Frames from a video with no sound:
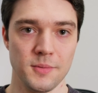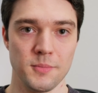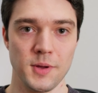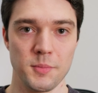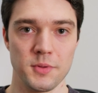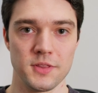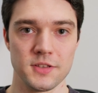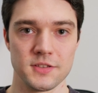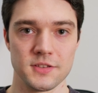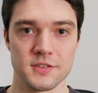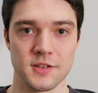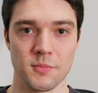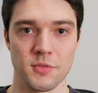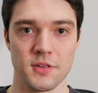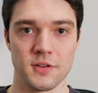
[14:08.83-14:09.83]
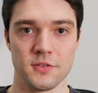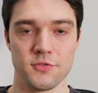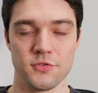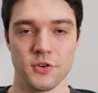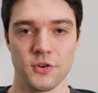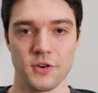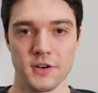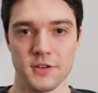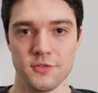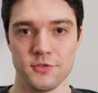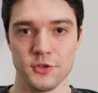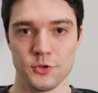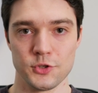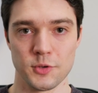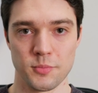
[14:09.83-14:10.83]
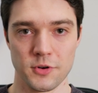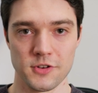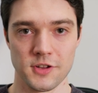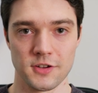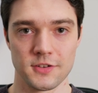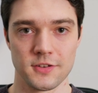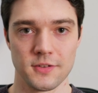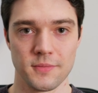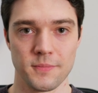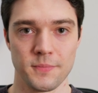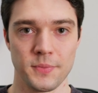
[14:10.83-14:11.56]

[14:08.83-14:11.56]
Maybe this is something for a future product.